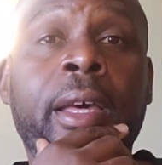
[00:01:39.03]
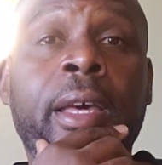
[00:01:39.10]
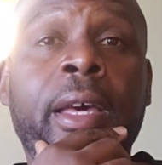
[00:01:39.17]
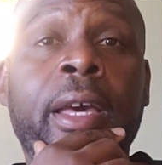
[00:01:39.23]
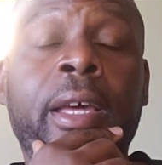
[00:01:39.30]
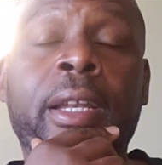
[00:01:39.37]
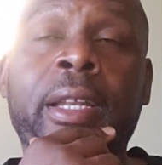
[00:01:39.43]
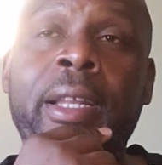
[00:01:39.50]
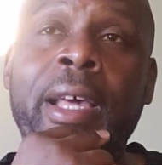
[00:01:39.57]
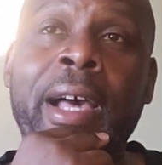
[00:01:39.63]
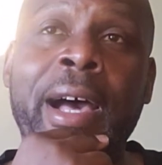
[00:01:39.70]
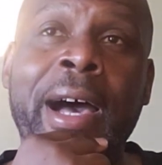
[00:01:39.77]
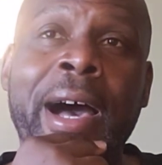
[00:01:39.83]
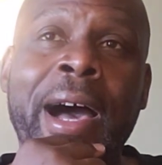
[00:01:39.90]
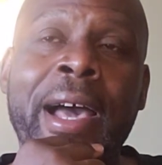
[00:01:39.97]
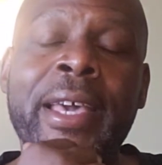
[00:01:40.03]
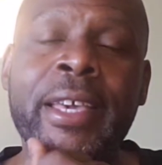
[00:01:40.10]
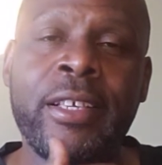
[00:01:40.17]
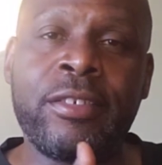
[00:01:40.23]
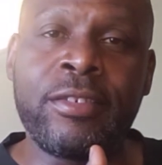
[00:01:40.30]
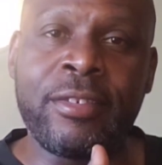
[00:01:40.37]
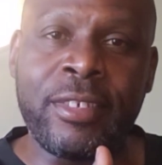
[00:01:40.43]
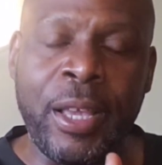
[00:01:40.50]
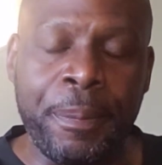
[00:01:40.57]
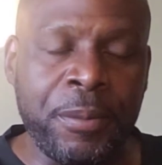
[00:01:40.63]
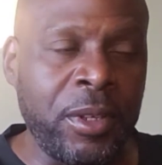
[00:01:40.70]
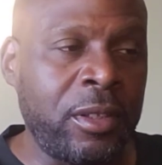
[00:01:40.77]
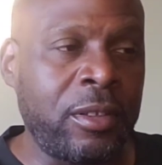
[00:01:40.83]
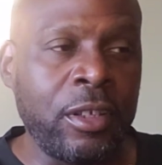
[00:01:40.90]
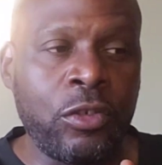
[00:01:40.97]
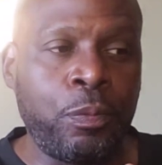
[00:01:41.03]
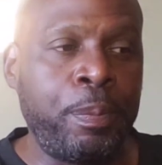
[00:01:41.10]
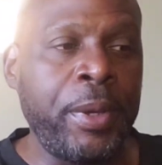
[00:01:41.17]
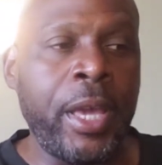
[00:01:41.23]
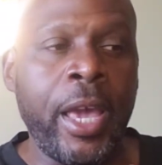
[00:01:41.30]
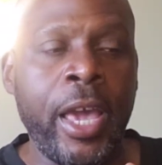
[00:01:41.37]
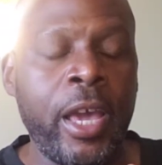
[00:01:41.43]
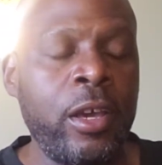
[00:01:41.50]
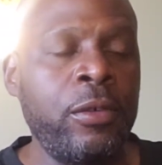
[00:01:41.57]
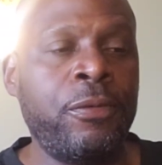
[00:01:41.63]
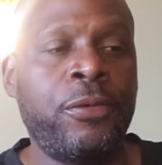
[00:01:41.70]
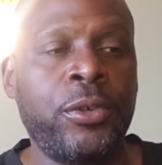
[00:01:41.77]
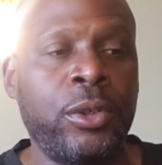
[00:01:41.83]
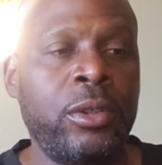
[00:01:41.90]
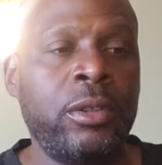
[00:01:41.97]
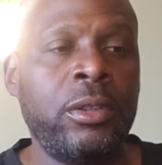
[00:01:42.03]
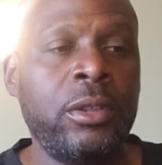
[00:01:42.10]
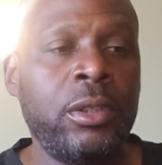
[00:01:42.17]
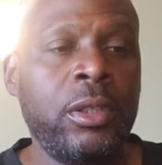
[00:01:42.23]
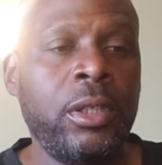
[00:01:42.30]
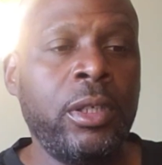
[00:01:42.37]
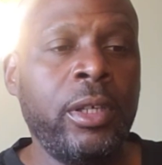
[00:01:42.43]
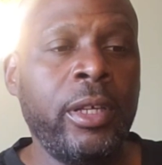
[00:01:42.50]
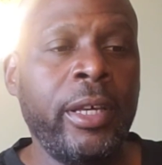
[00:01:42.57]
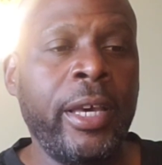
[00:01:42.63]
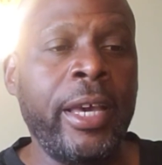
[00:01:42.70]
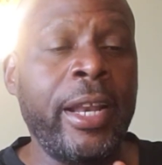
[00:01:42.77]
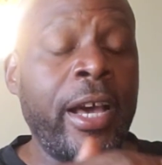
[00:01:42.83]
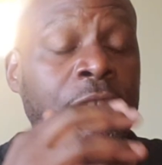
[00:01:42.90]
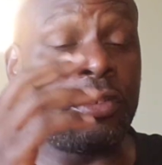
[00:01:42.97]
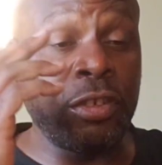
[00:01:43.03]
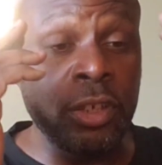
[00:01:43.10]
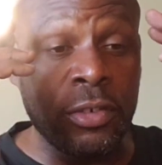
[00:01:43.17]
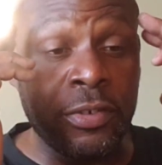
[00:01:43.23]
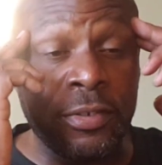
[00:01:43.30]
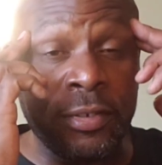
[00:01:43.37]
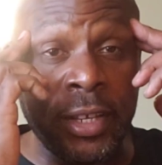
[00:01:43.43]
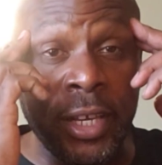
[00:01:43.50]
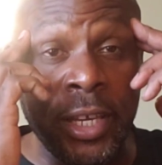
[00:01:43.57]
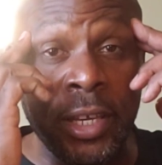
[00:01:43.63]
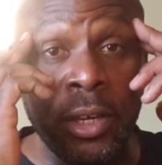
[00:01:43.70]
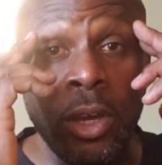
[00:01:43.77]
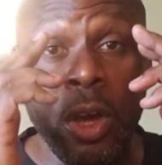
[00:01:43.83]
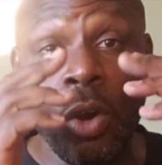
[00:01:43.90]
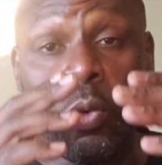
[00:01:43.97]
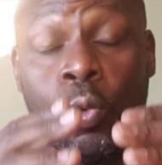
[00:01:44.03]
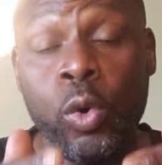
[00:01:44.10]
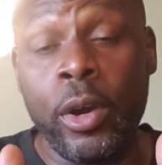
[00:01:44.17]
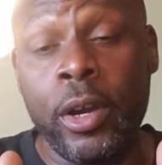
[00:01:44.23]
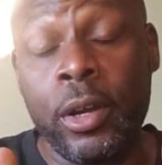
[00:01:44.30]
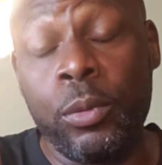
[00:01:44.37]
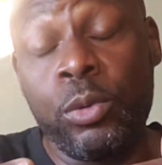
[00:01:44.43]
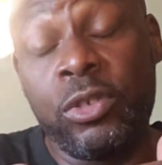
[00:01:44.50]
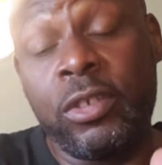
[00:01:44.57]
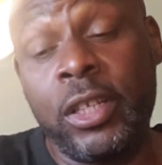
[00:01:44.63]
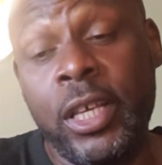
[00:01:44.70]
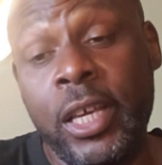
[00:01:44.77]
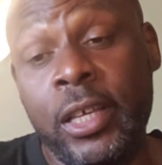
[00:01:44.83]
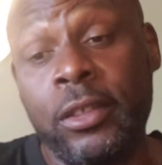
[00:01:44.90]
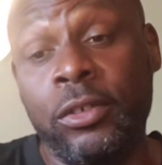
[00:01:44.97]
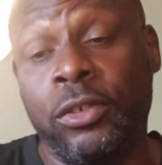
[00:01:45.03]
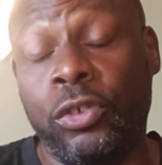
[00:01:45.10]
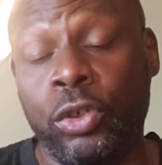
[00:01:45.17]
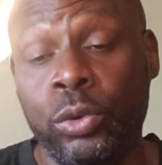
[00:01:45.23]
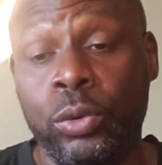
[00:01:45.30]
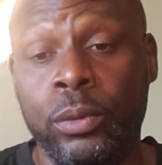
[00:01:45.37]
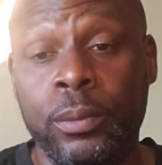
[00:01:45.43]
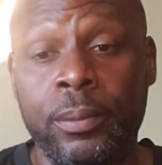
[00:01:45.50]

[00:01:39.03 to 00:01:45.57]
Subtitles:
And I accepted this behavior, and I should have seen where it was leading to.